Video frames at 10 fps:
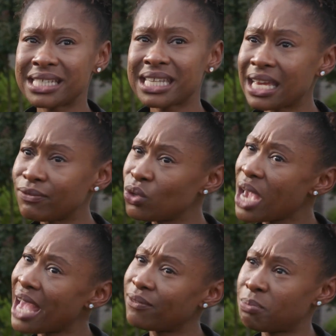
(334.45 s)
Say, if you
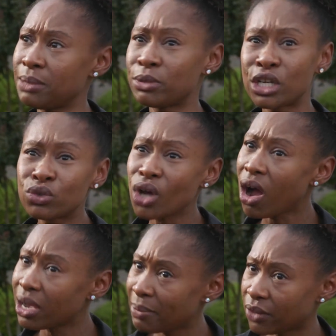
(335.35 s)
have people, can you
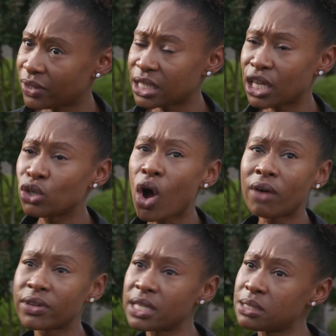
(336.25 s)
talk about this? Can you
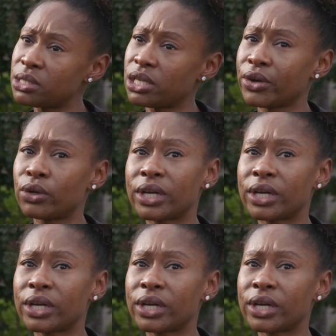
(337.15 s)
offer this material?